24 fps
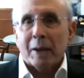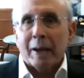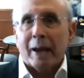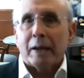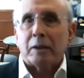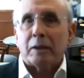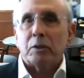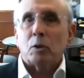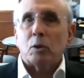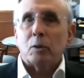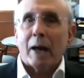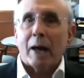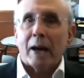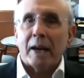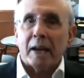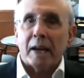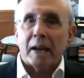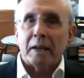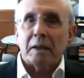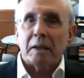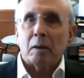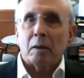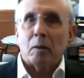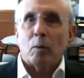And to that
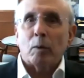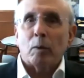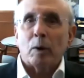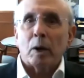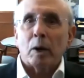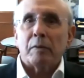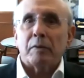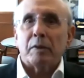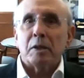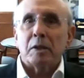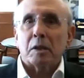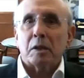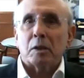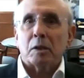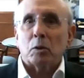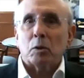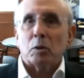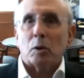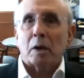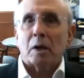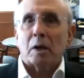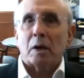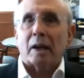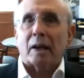end, we have
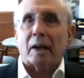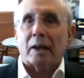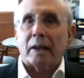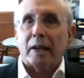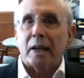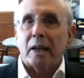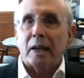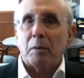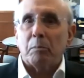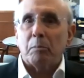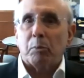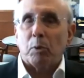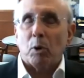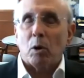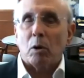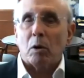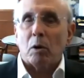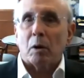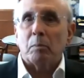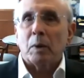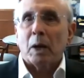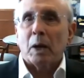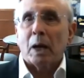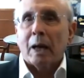instituted a cleaning
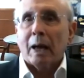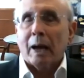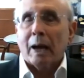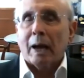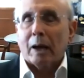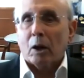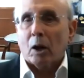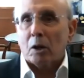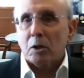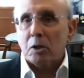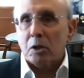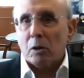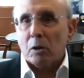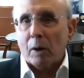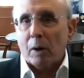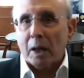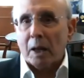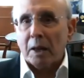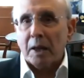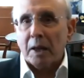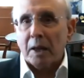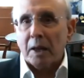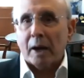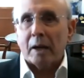program along
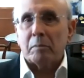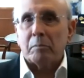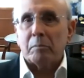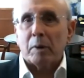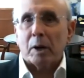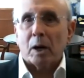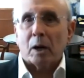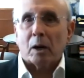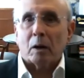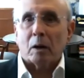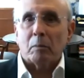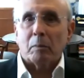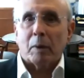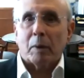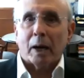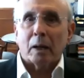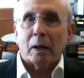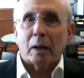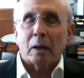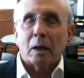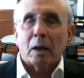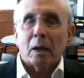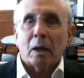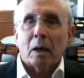Giralda and Miracle
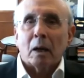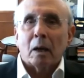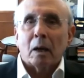Mile,